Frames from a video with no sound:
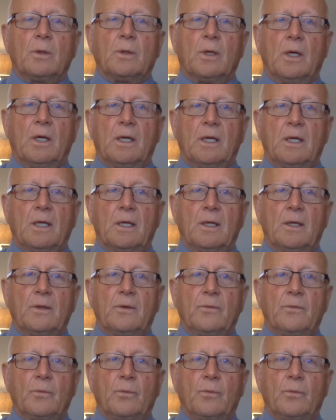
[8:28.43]
uh,
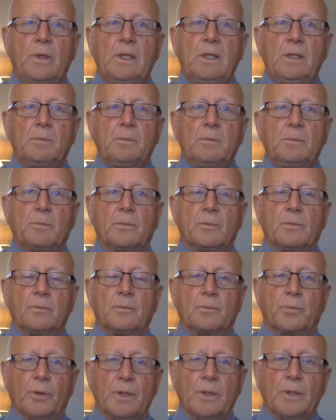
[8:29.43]
we
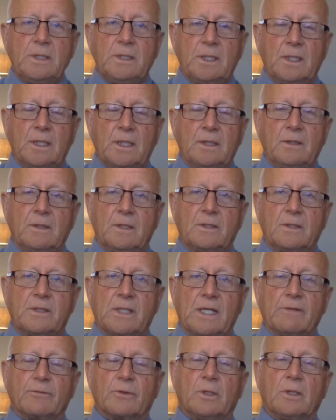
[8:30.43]
printed
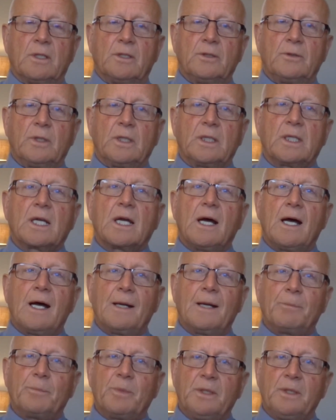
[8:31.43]
several hundred
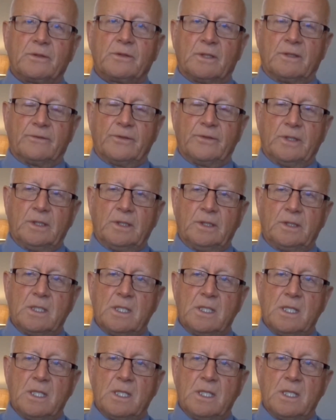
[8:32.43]
copies of it.